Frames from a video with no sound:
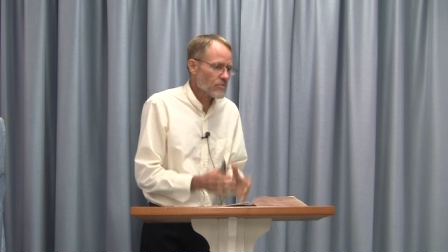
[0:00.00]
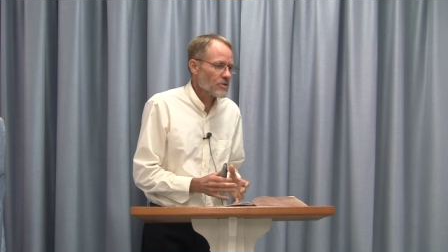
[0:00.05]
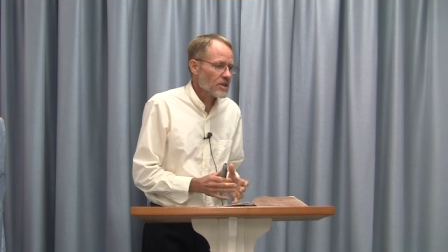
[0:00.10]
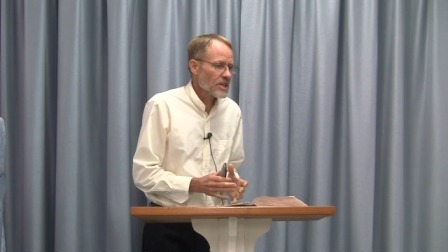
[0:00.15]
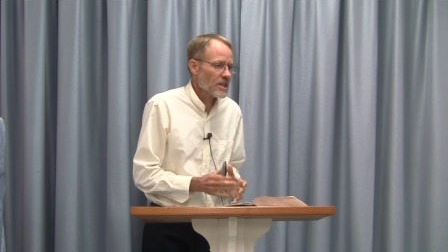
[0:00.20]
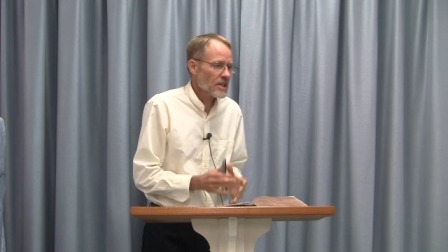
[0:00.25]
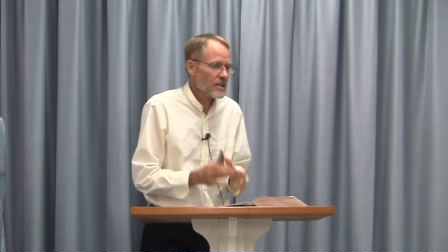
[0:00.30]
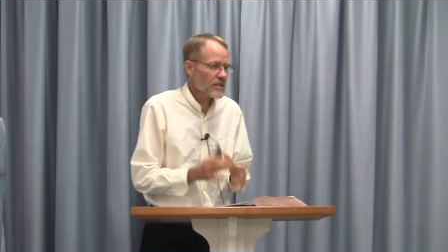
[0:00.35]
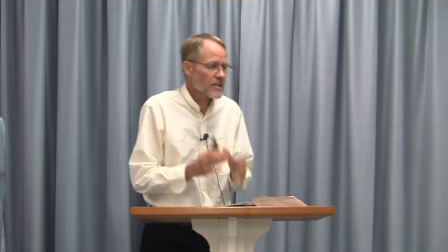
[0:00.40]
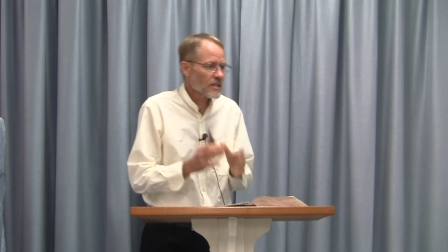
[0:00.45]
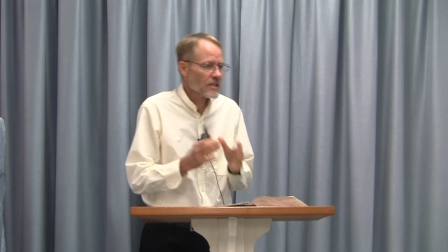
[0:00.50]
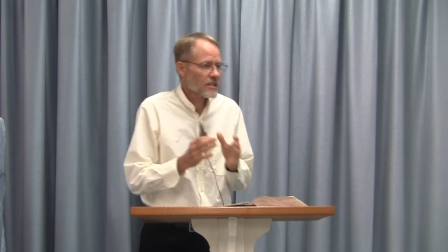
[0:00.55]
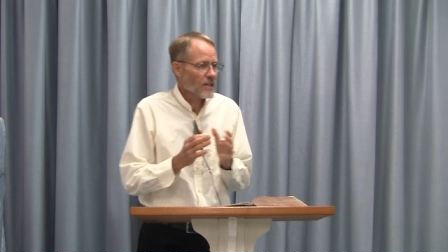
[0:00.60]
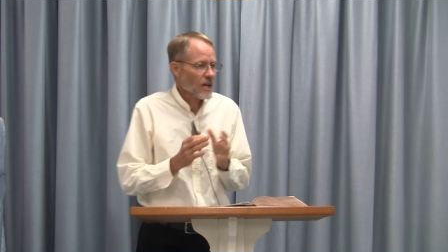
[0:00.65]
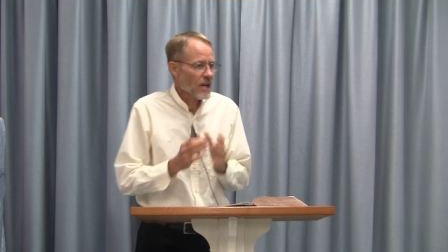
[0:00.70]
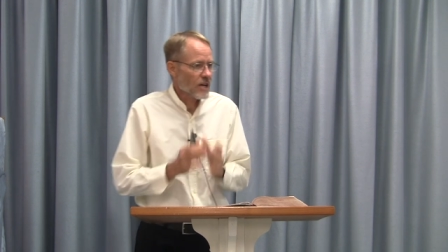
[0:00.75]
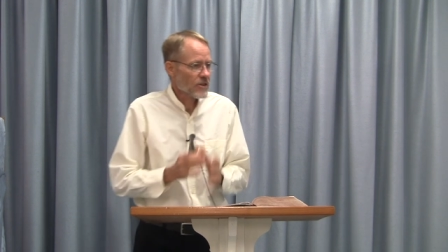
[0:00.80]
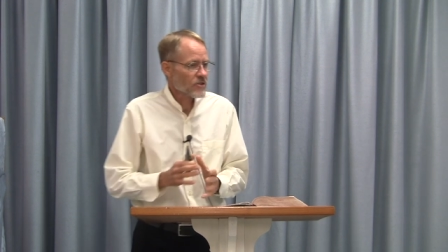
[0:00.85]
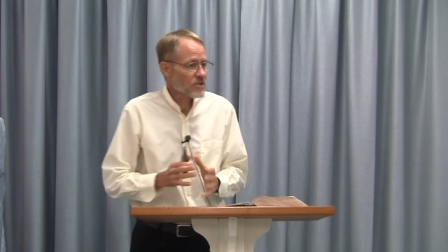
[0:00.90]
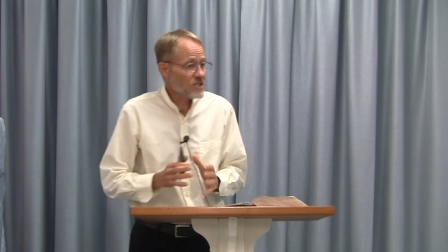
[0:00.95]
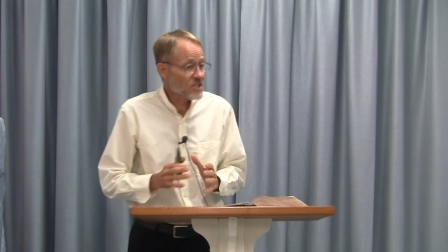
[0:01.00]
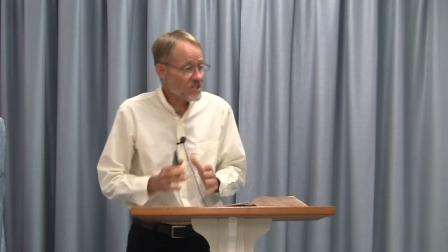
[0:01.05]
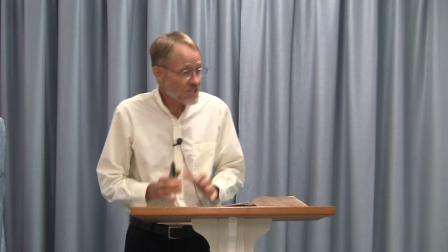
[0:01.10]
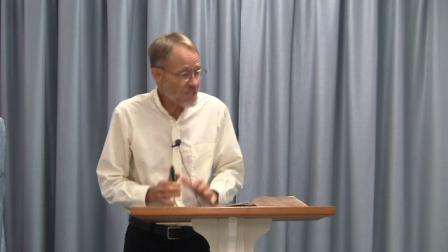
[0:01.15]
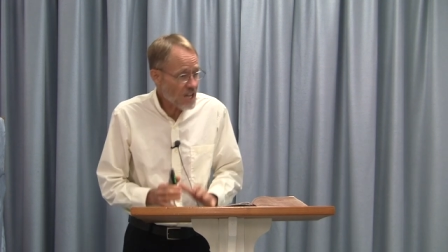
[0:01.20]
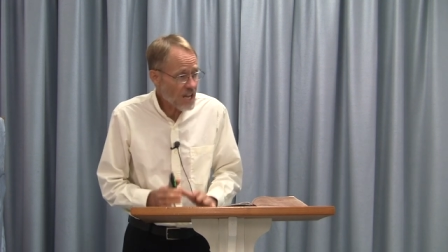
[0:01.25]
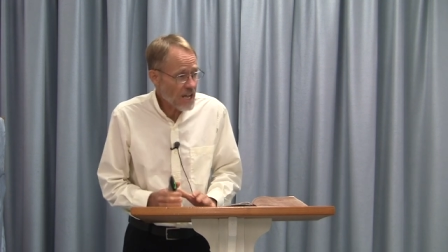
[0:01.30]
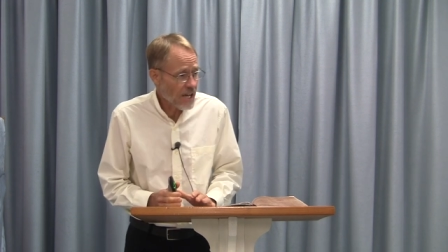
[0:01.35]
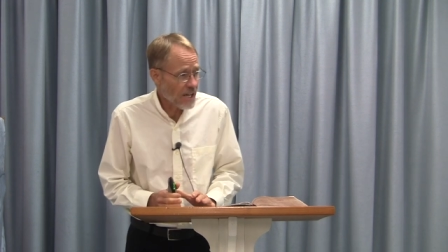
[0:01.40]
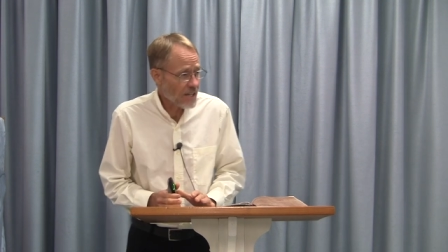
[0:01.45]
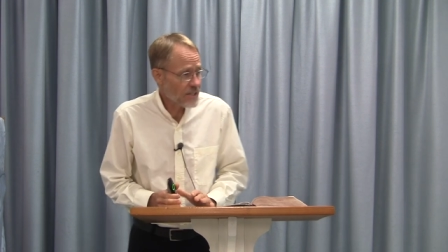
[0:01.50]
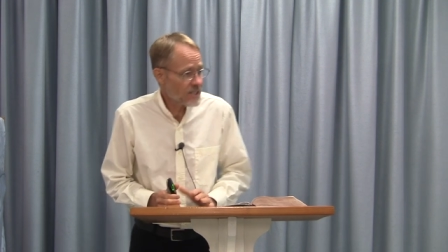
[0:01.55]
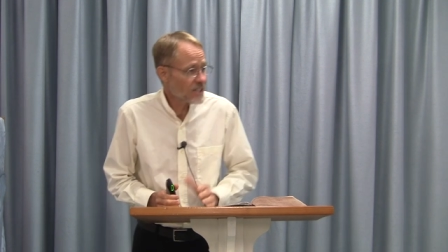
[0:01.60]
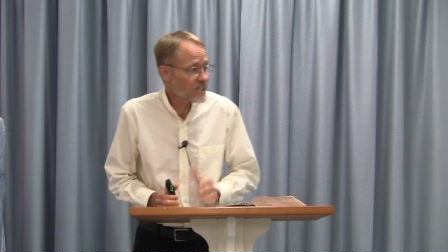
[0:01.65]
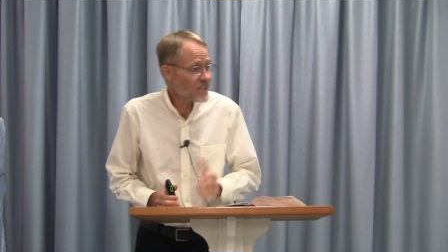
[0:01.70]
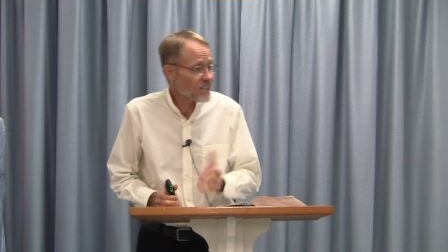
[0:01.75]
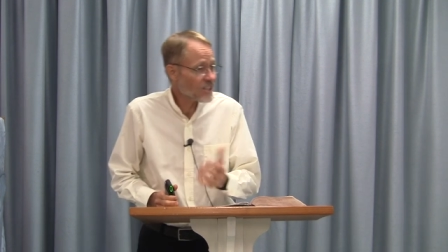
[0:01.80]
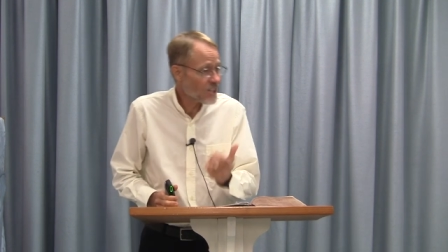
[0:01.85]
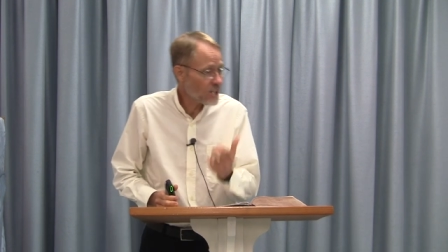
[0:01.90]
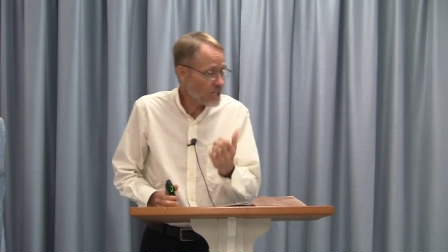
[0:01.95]
read and understand
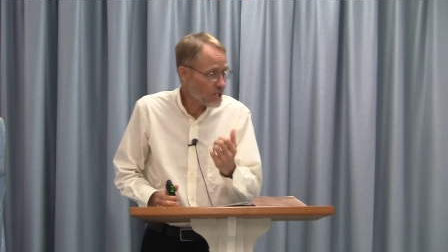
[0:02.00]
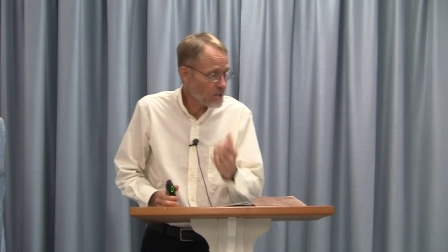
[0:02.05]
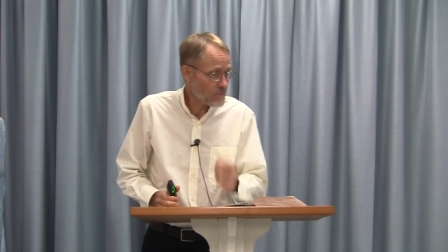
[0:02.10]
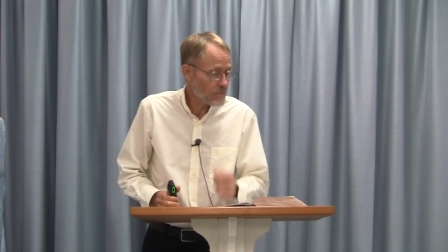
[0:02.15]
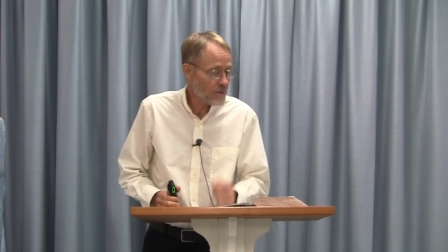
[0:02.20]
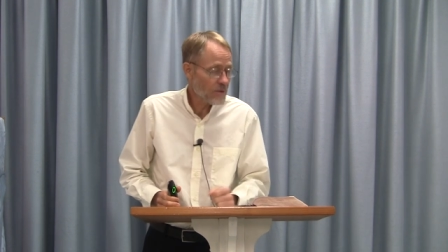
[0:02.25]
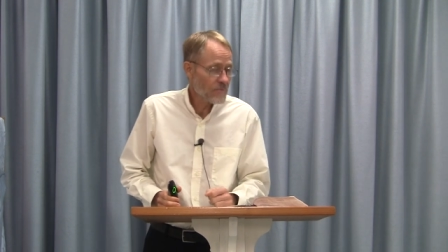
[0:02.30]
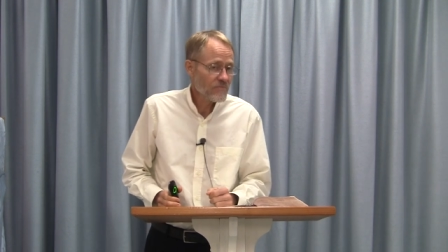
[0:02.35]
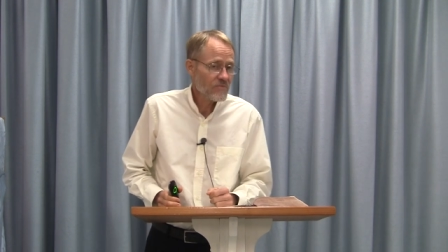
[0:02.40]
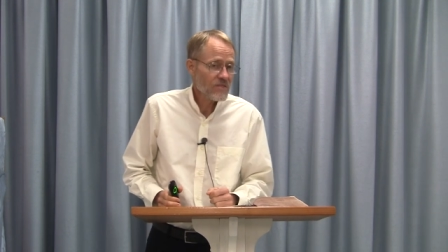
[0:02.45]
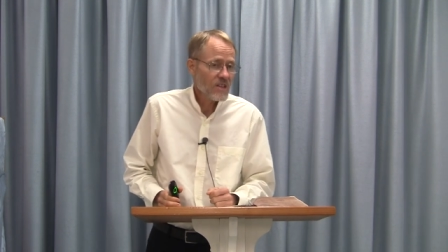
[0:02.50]
and keep